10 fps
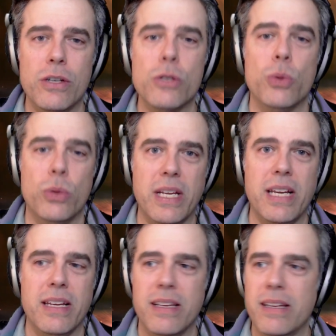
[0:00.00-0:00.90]

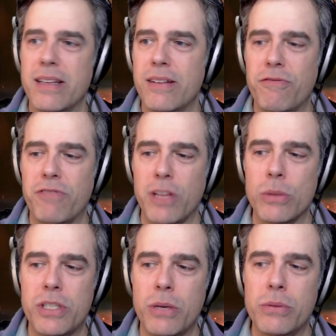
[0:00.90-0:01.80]
Truly.
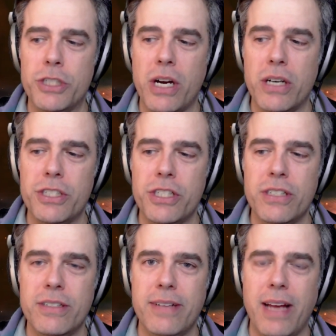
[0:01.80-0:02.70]
Flowstone
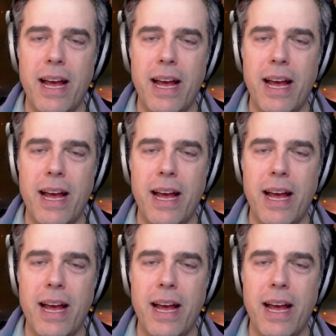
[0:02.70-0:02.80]
Charger,